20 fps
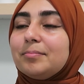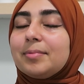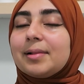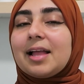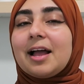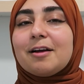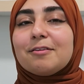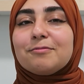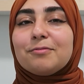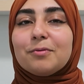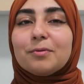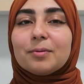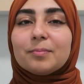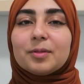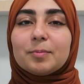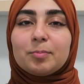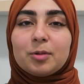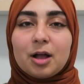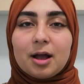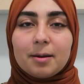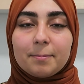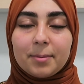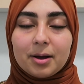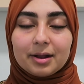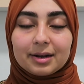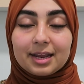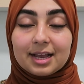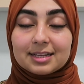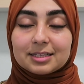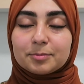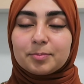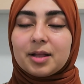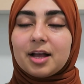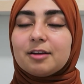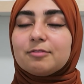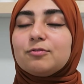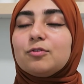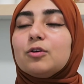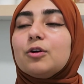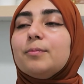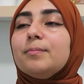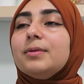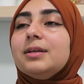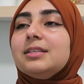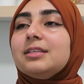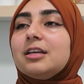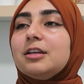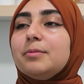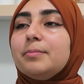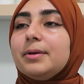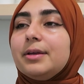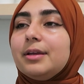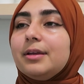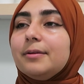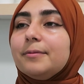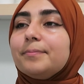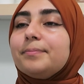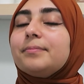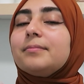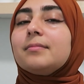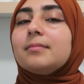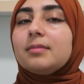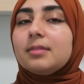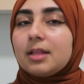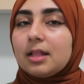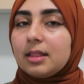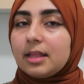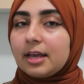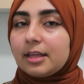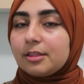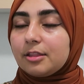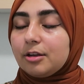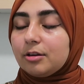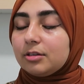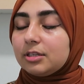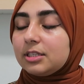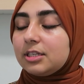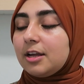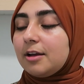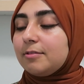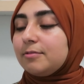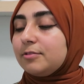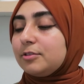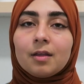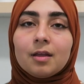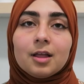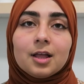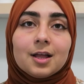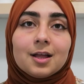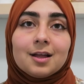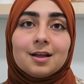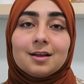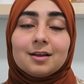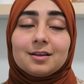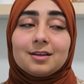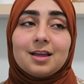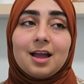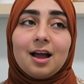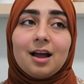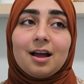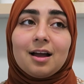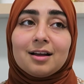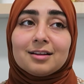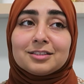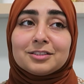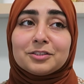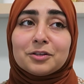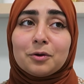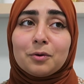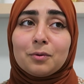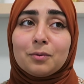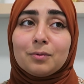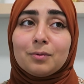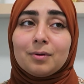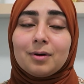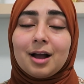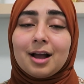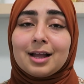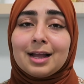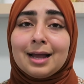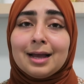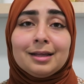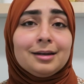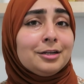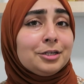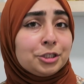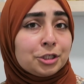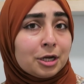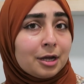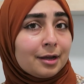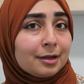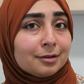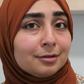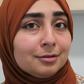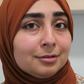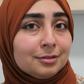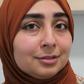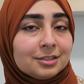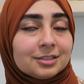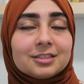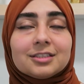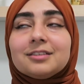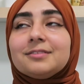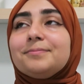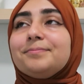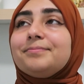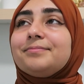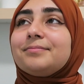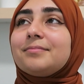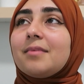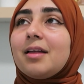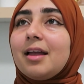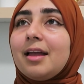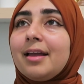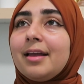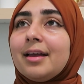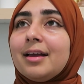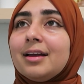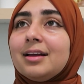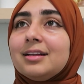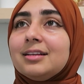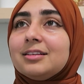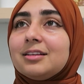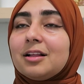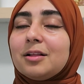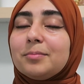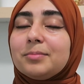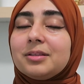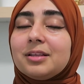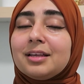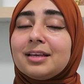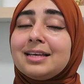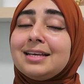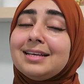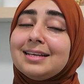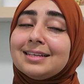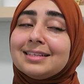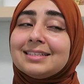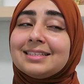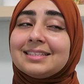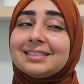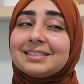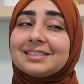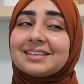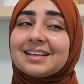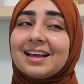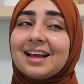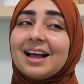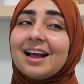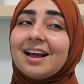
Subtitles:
platform, the podcast platform, is going to be the lengthier stuff. Yeah, so I had a child, and alhamdulillah, he is